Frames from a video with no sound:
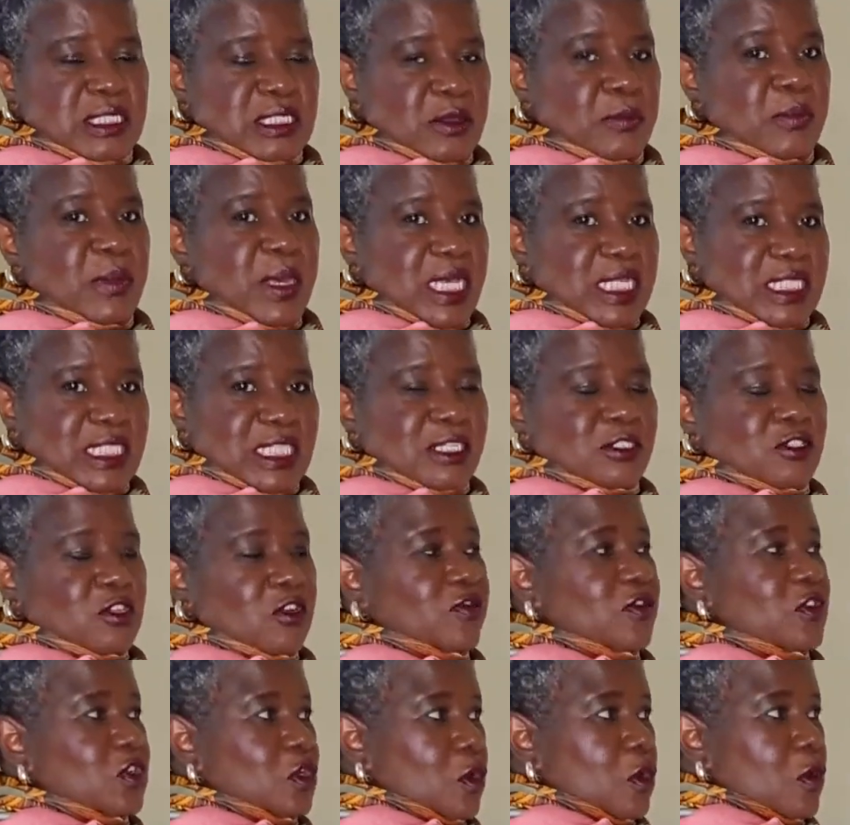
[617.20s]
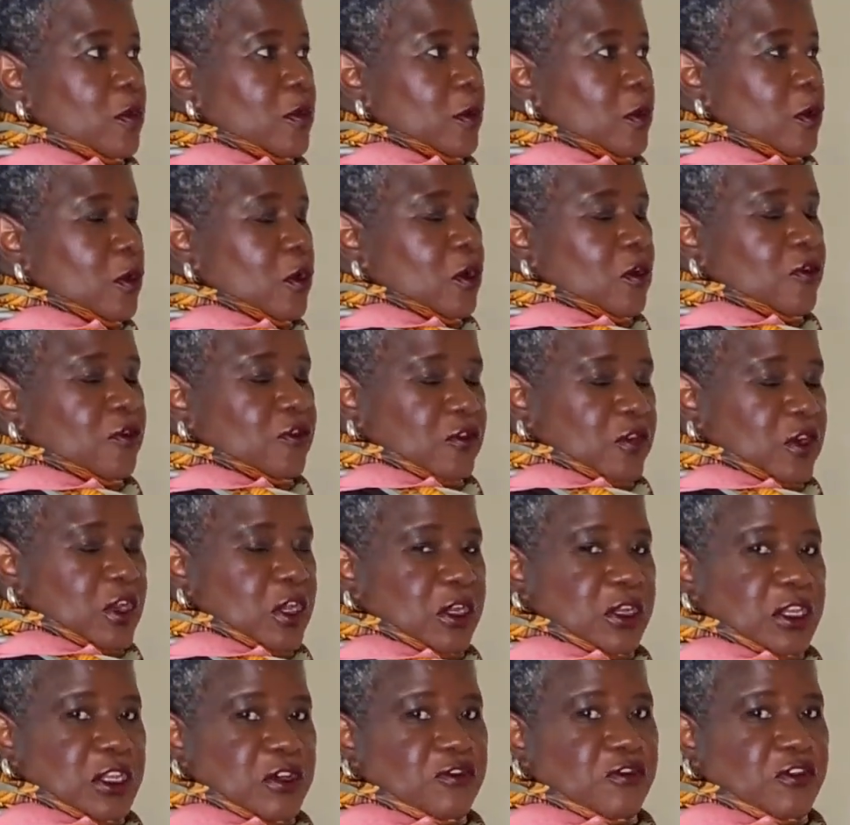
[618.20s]
the basics of
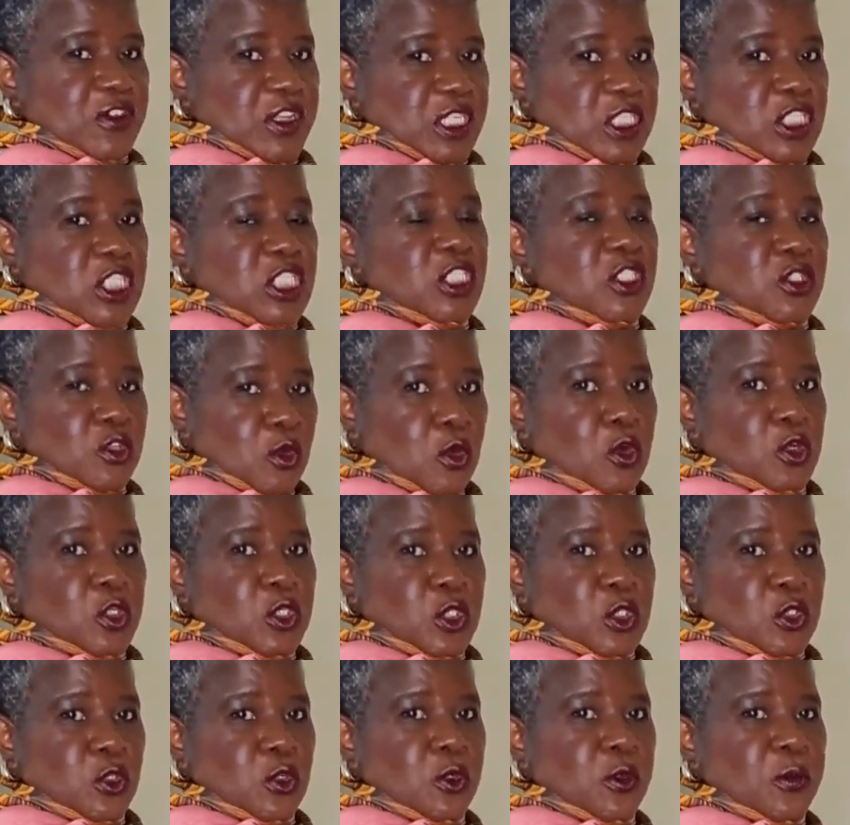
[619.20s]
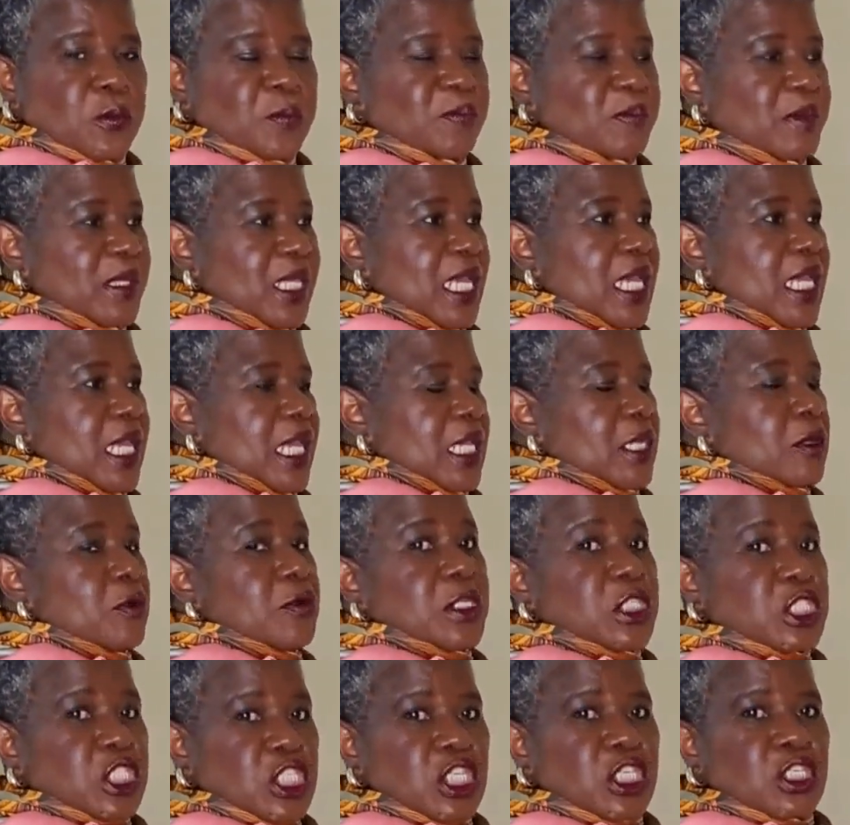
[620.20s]
learning French is also
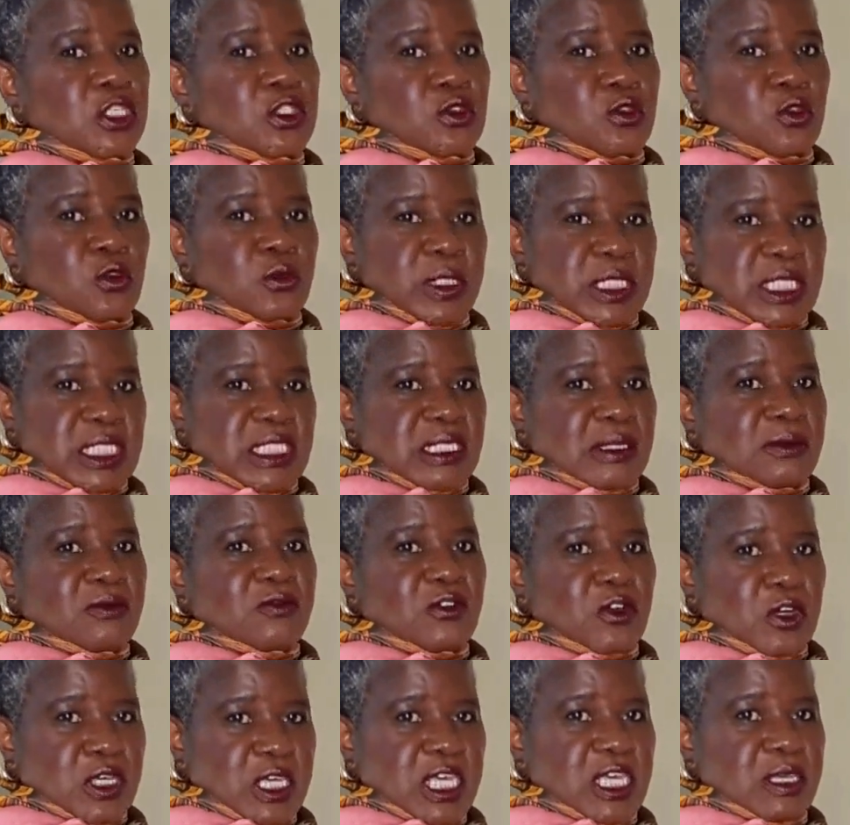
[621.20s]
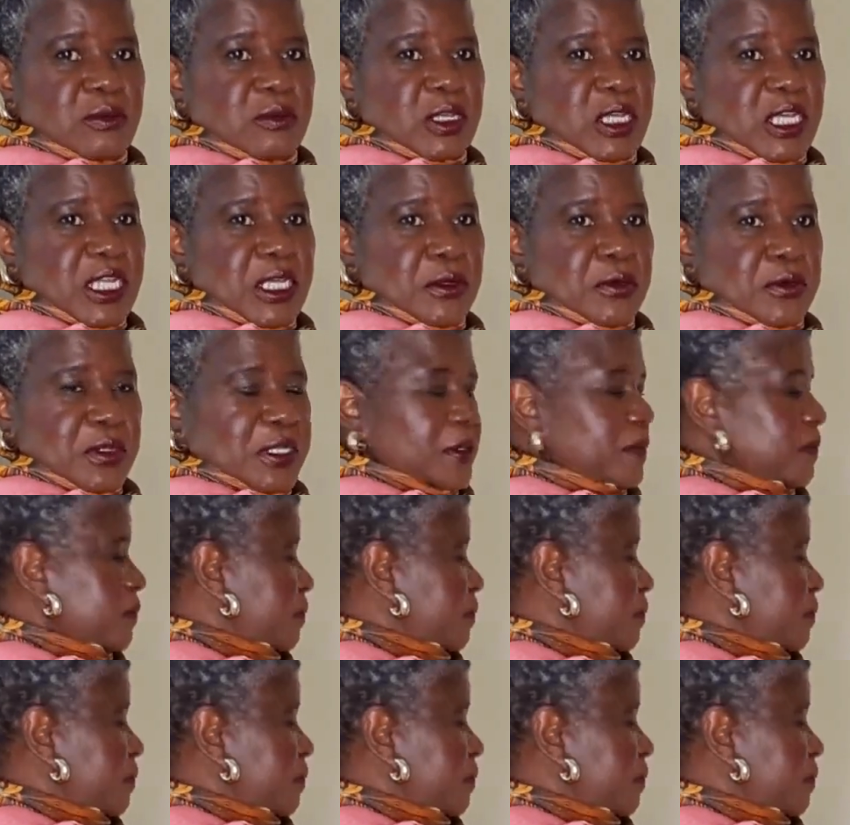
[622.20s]
enriching you with some vocabulary.